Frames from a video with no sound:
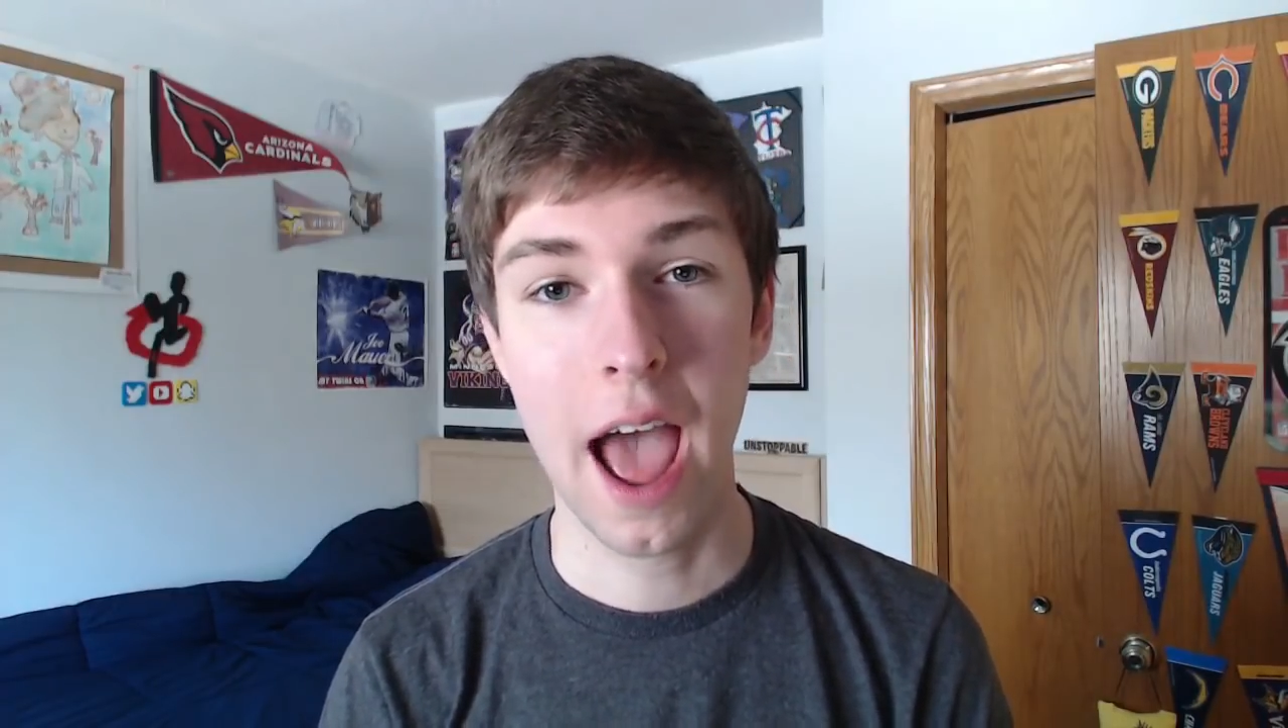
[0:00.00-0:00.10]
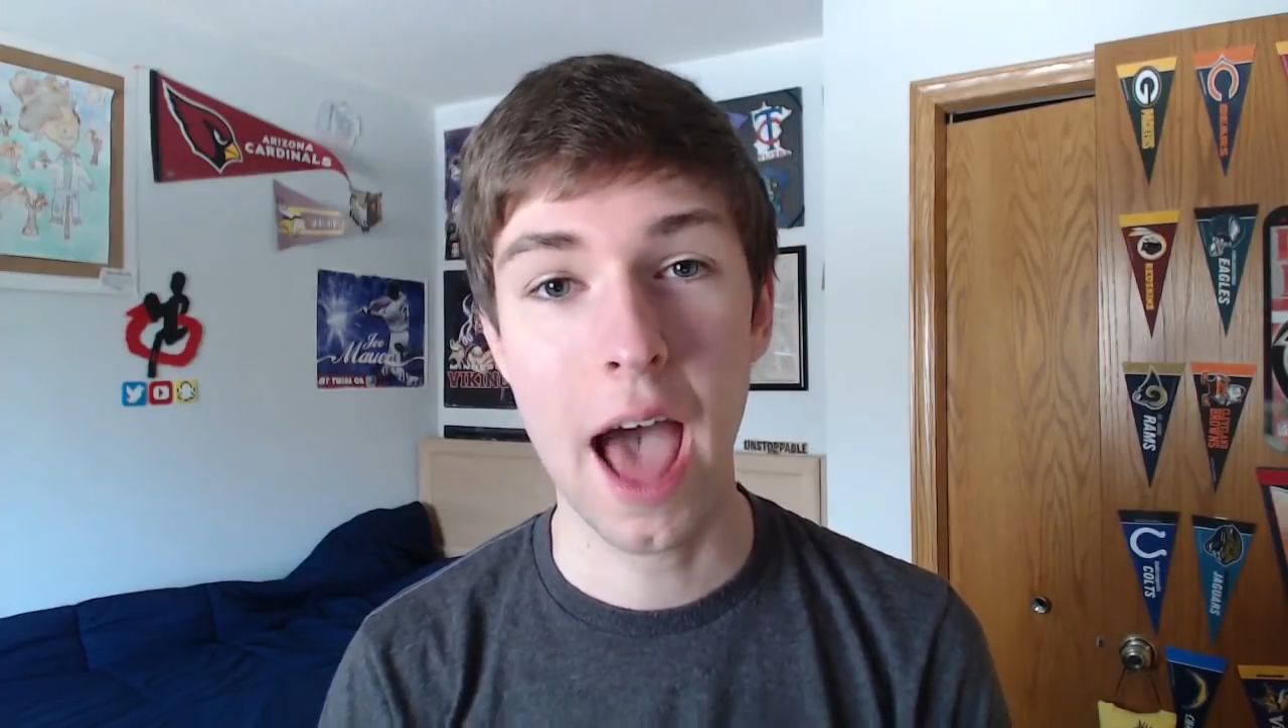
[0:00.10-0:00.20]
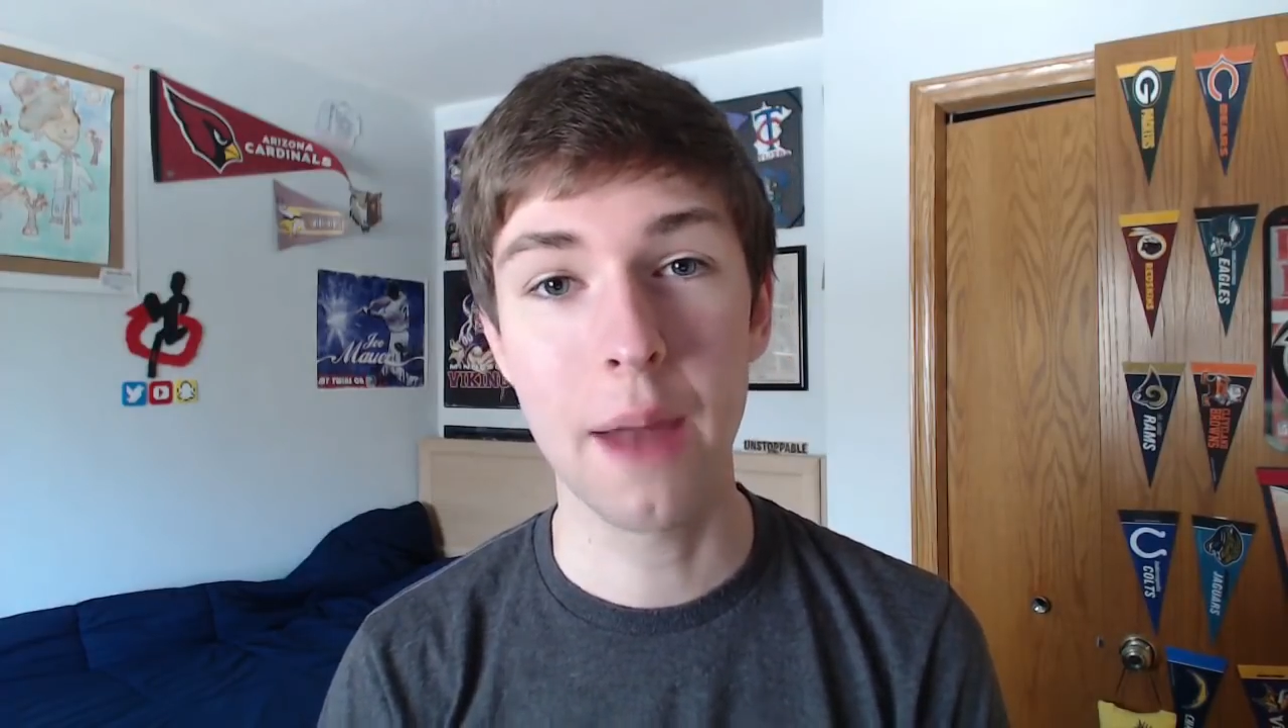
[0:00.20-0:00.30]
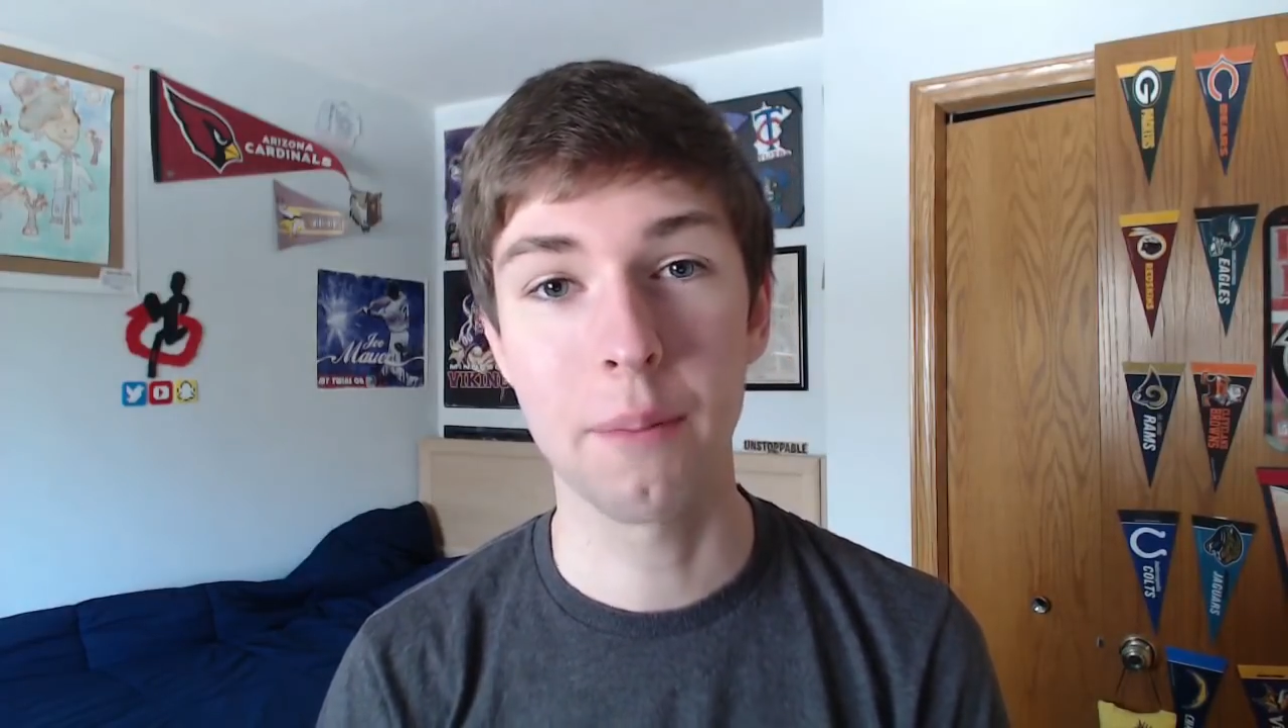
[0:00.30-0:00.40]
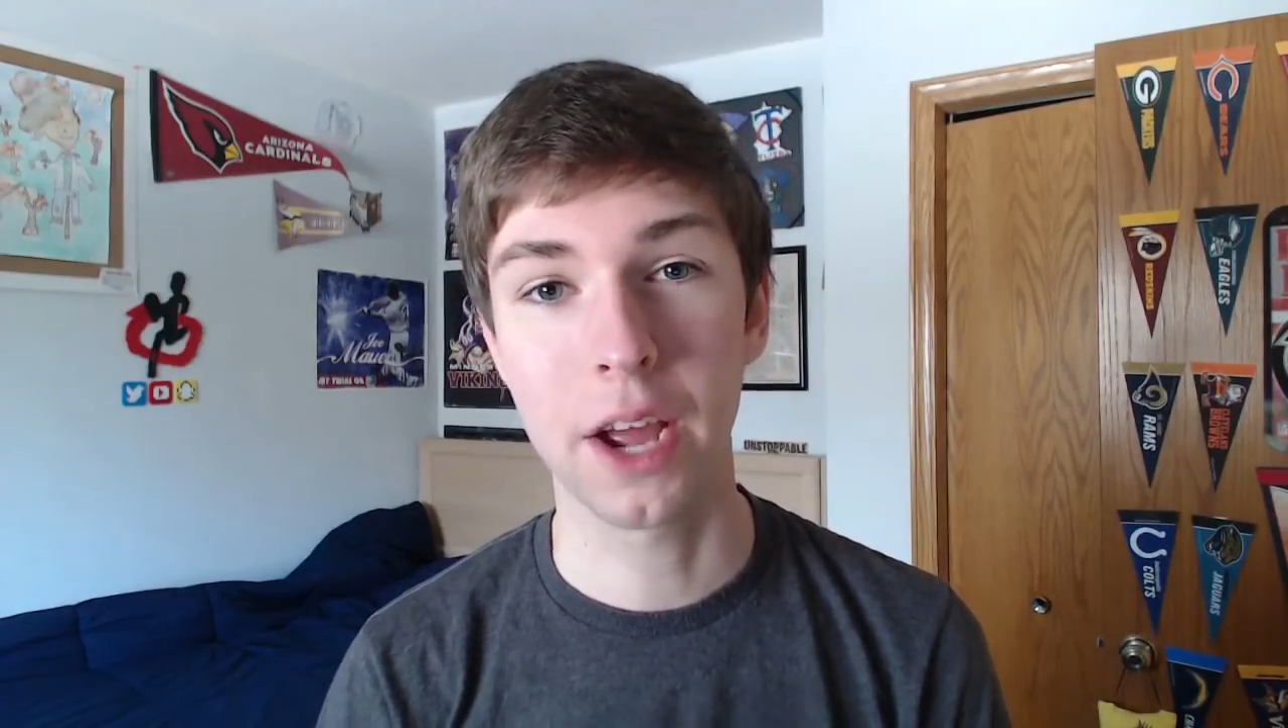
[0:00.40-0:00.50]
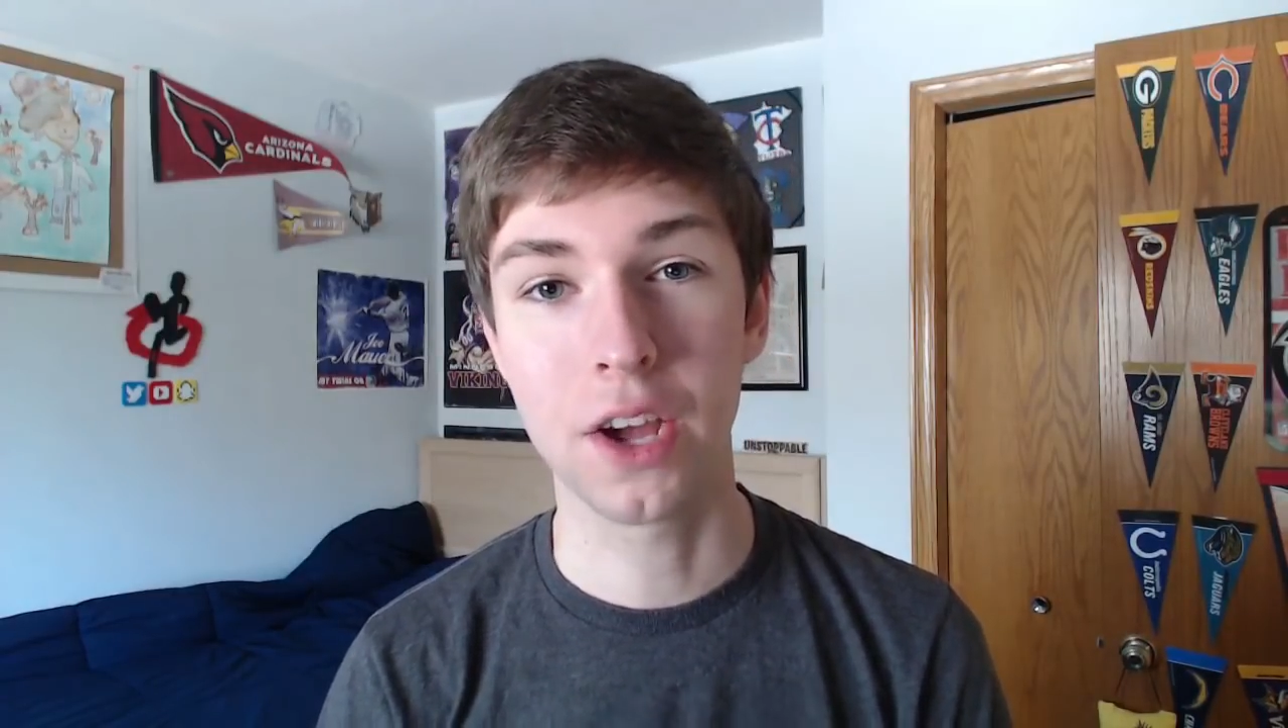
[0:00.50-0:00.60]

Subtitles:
at my